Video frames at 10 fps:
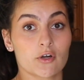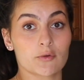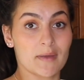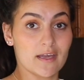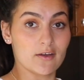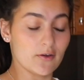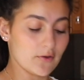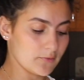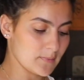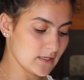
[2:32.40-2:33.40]
our
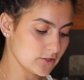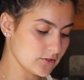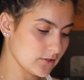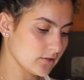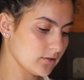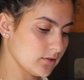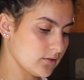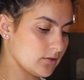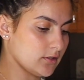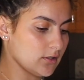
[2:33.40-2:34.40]
panko mixture,
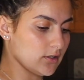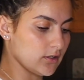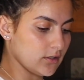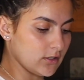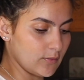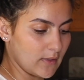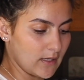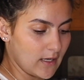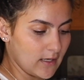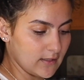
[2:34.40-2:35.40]
you want
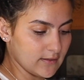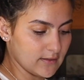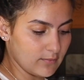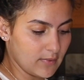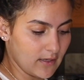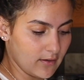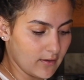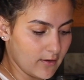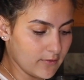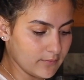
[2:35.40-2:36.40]
to add in some
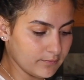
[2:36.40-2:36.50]
panko.